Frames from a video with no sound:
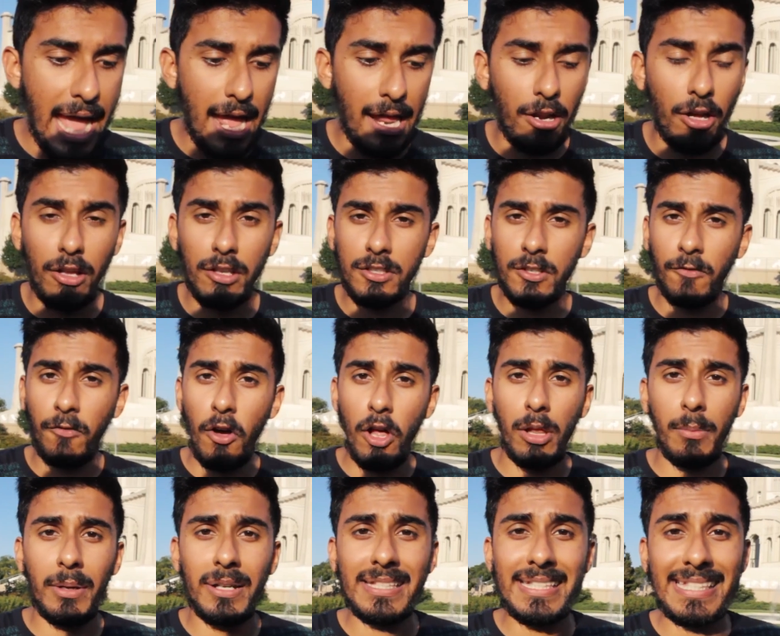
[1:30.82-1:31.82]
and also
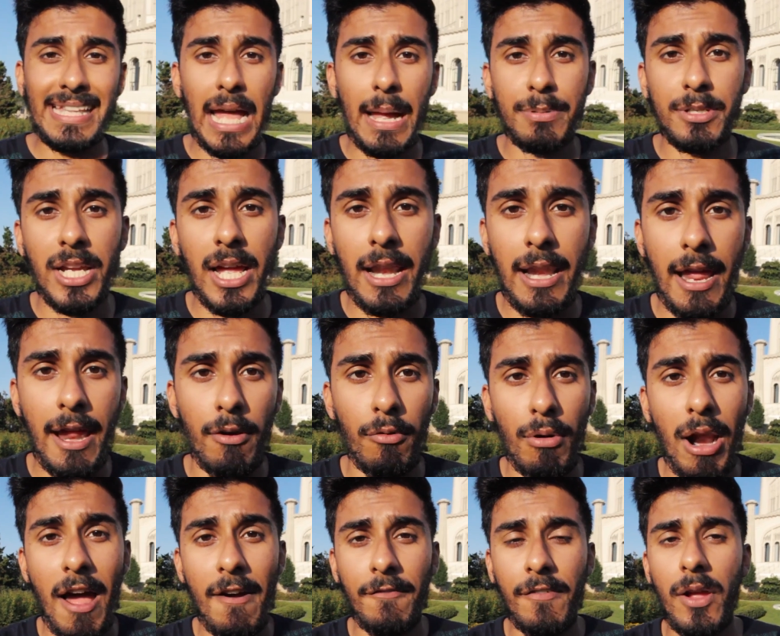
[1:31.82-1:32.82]
follow me on Snapchat at
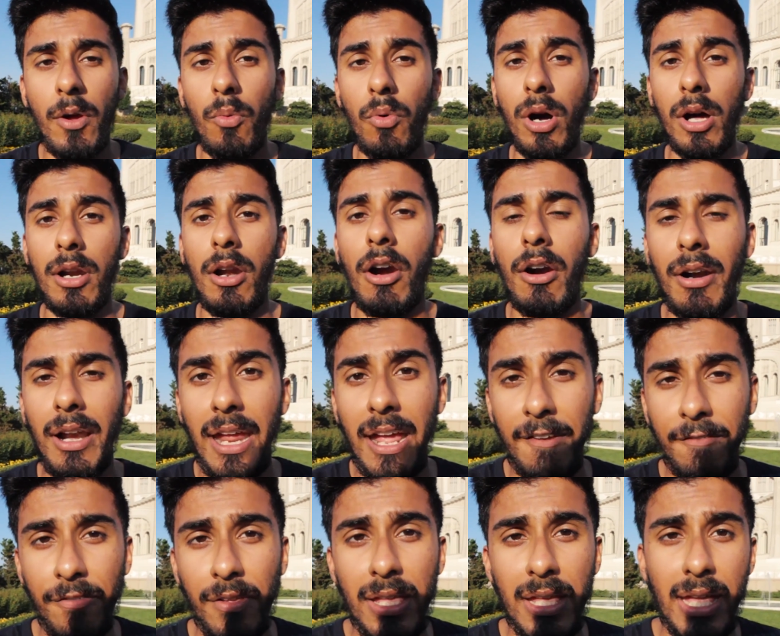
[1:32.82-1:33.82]
Rafeh1, R A
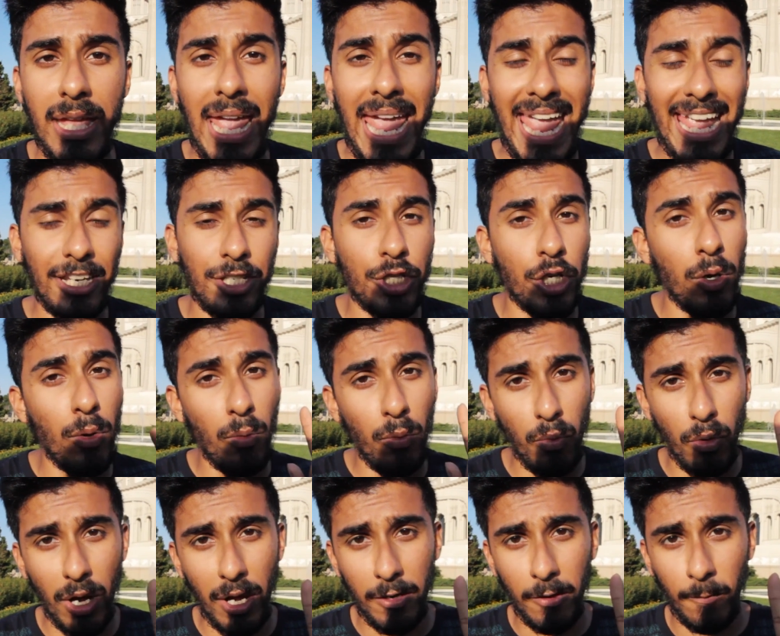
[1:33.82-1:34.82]
F E H
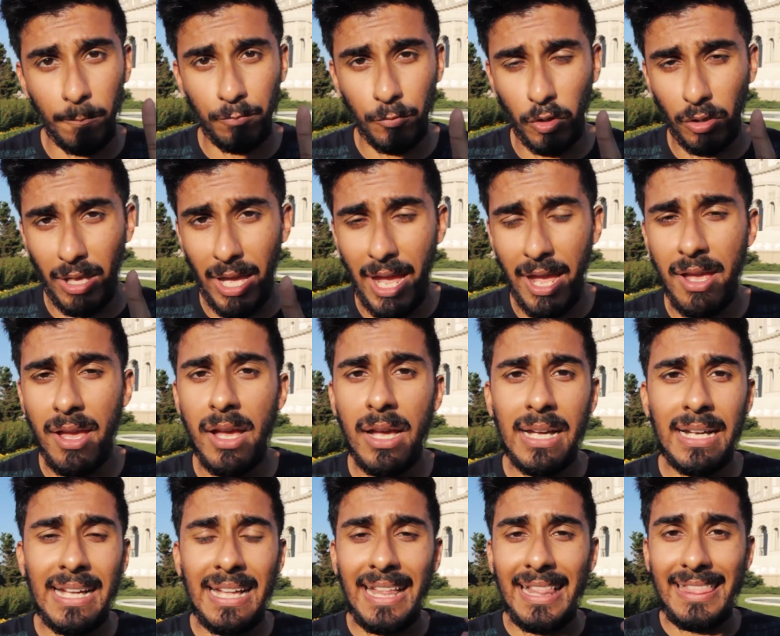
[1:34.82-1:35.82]
1, okay?
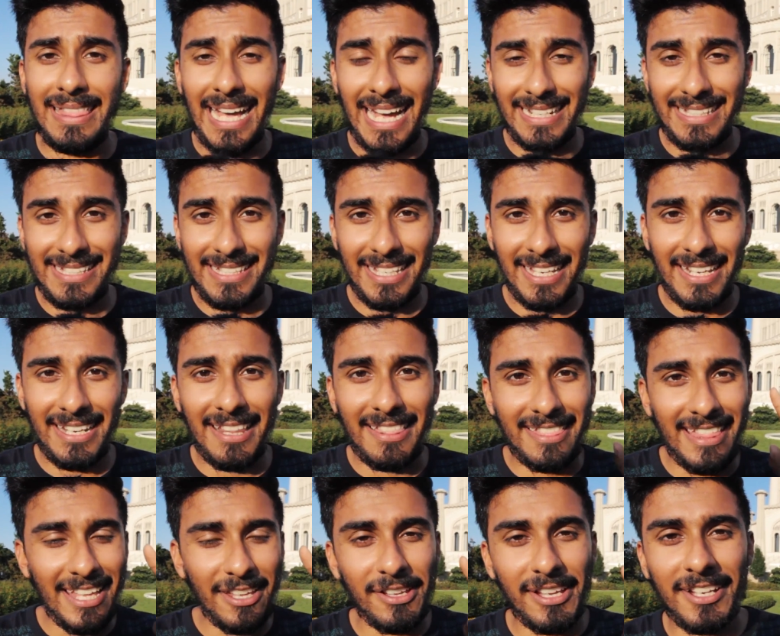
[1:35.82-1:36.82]
That's it.
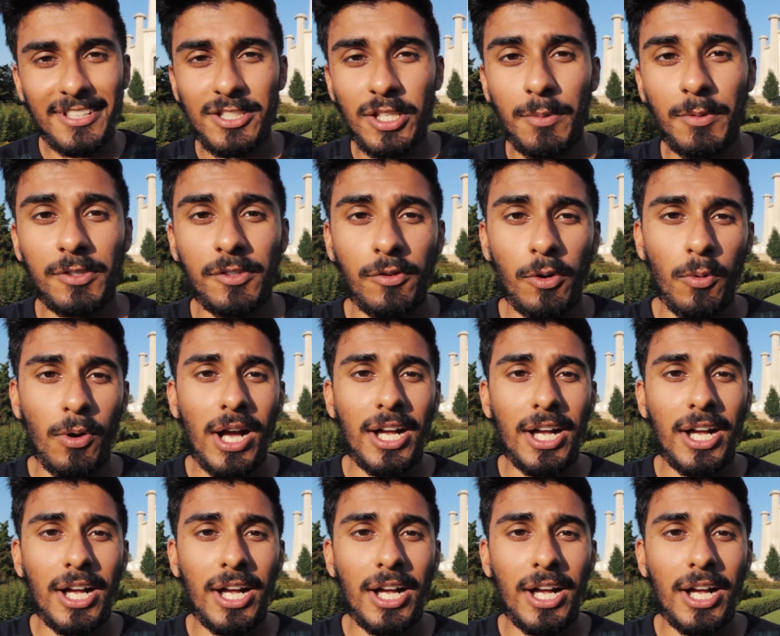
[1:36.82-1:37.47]
Thank you guys so much for